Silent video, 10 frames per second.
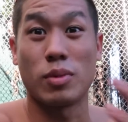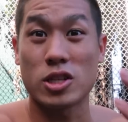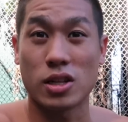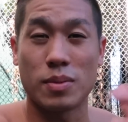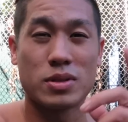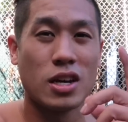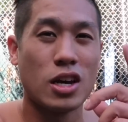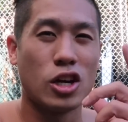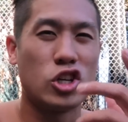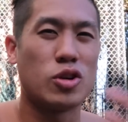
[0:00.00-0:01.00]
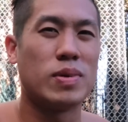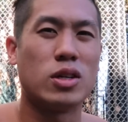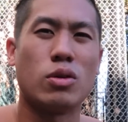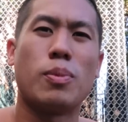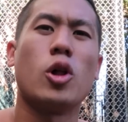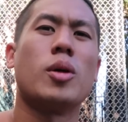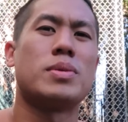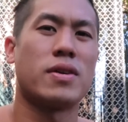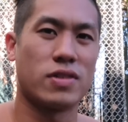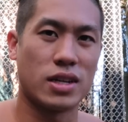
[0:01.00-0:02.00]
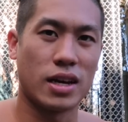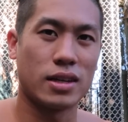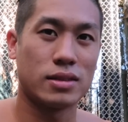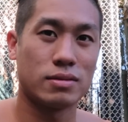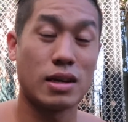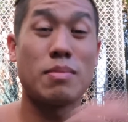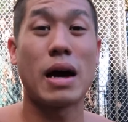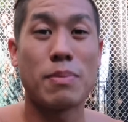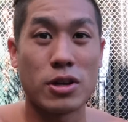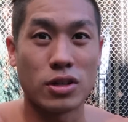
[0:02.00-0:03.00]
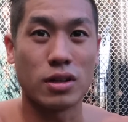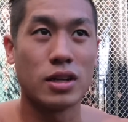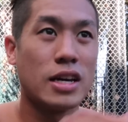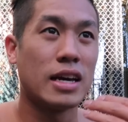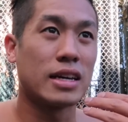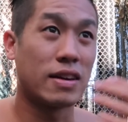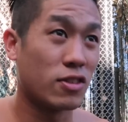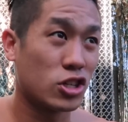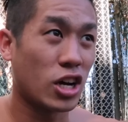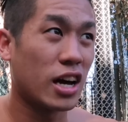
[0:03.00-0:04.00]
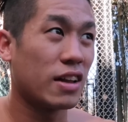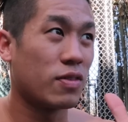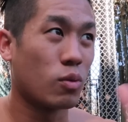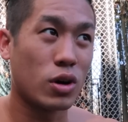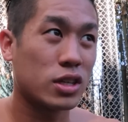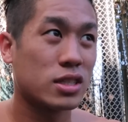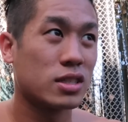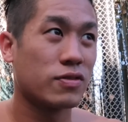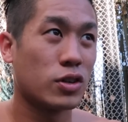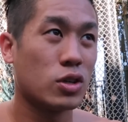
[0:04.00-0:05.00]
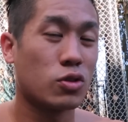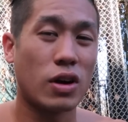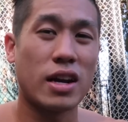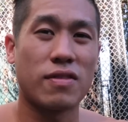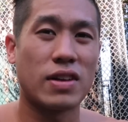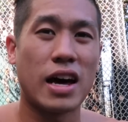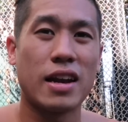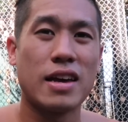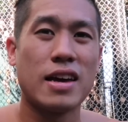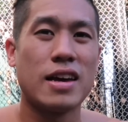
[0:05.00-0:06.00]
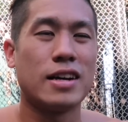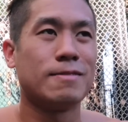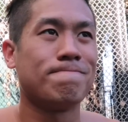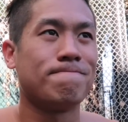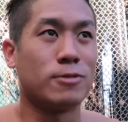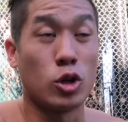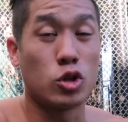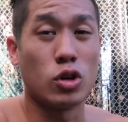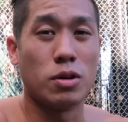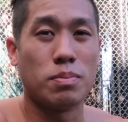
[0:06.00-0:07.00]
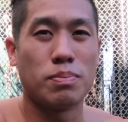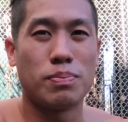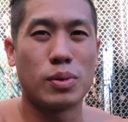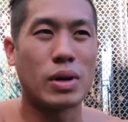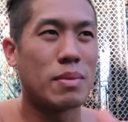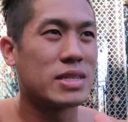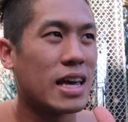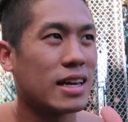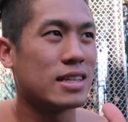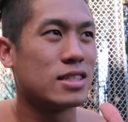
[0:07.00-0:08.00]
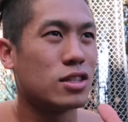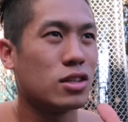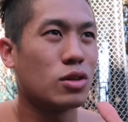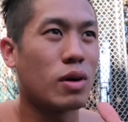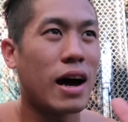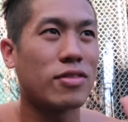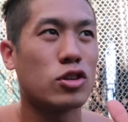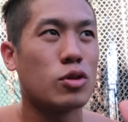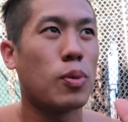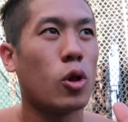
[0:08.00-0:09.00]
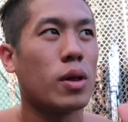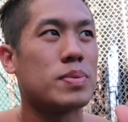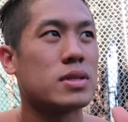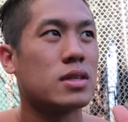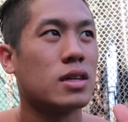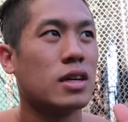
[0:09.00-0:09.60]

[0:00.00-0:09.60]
or muscle-ups, you should be doing pull-ups every day, in my opinion. Give it a shot. If it works for you, great. If not, don't do it. But what I'm saying is, you don't have to do pull-ups